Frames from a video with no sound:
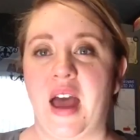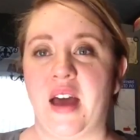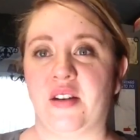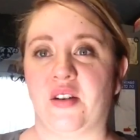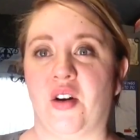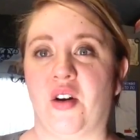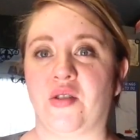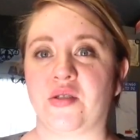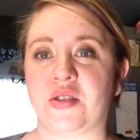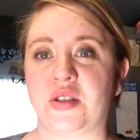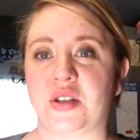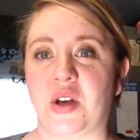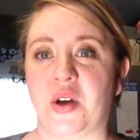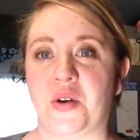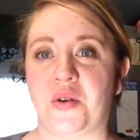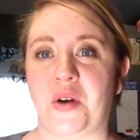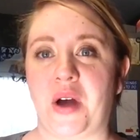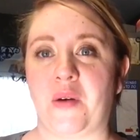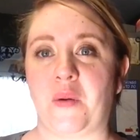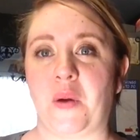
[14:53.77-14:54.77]
and
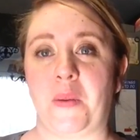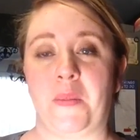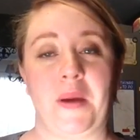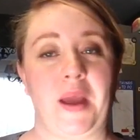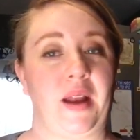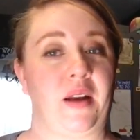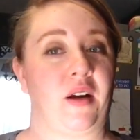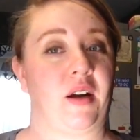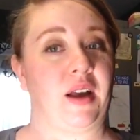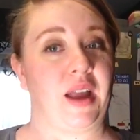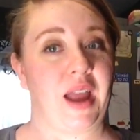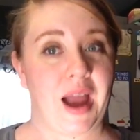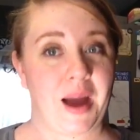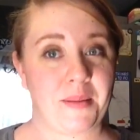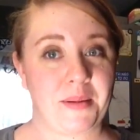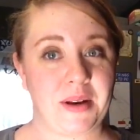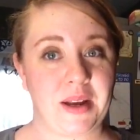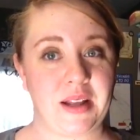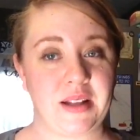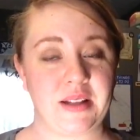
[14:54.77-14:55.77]
also how we paint our
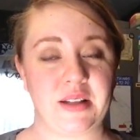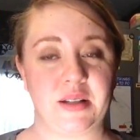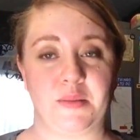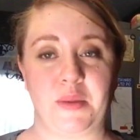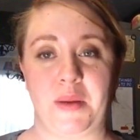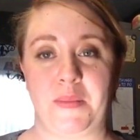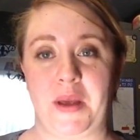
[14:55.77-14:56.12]
cabinets,